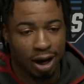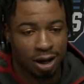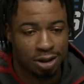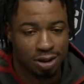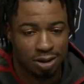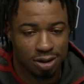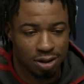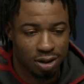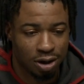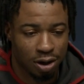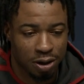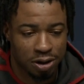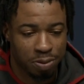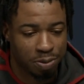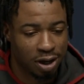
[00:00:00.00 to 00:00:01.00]
it's
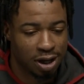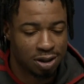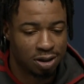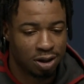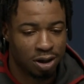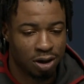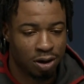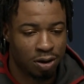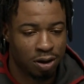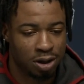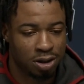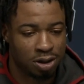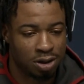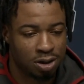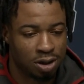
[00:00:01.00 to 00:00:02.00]
a blessing, and it's
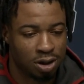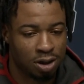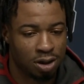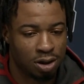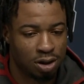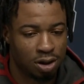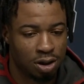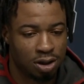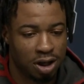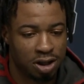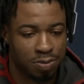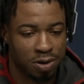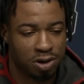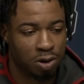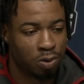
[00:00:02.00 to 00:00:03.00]
just a
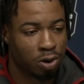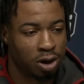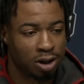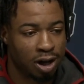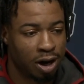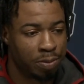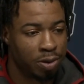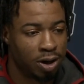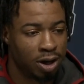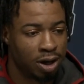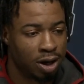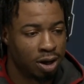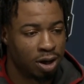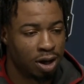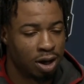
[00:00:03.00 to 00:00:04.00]
testament to the work that I put
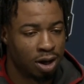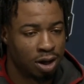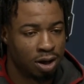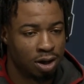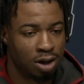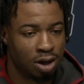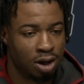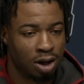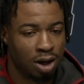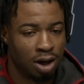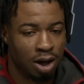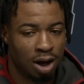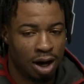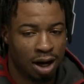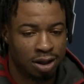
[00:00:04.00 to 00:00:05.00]
in and.
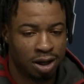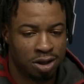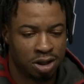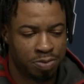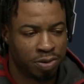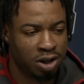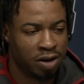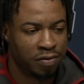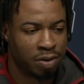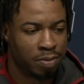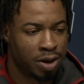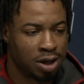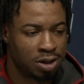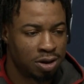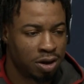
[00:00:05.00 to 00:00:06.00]
I think just believing in
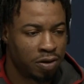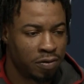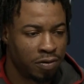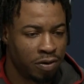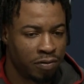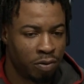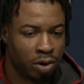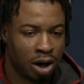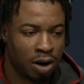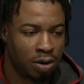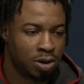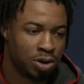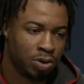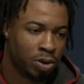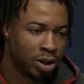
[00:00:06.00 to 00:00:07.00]
myself, even when I
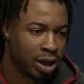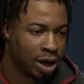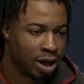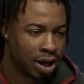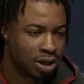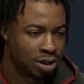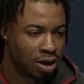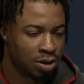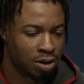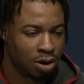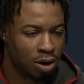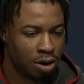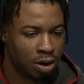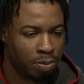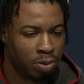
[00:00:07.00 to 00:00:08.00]
was doing that at South
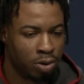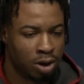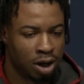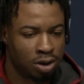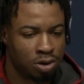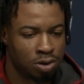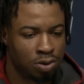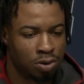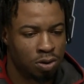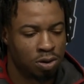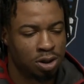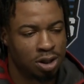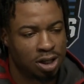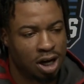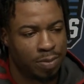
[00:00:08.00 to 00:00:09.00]
Dakota, pulling out the stools
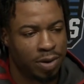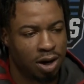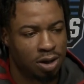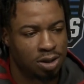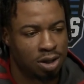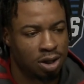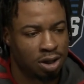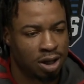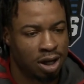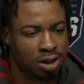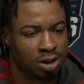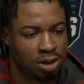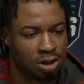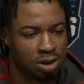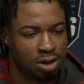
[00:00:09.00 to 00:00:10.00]
and timeouts, I think that
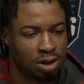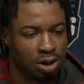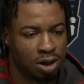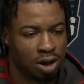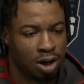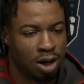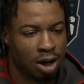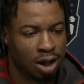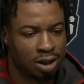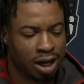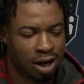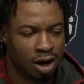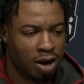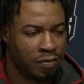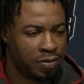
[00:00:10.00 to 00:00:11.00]
just, that
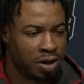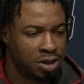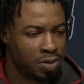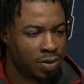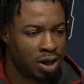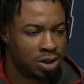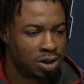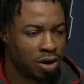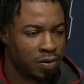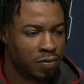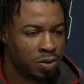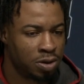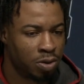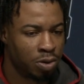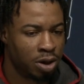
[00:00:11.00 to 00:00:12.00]
confidence in myself
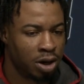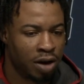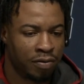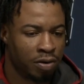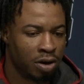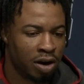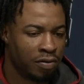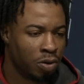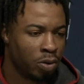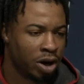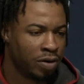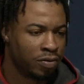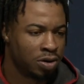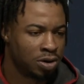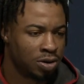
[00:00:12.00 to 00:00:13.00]
never
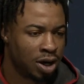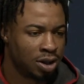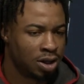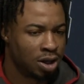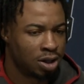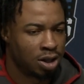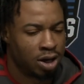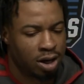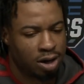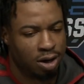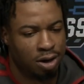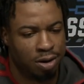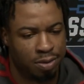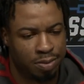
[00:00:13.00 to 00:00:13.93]
wavered. So I think that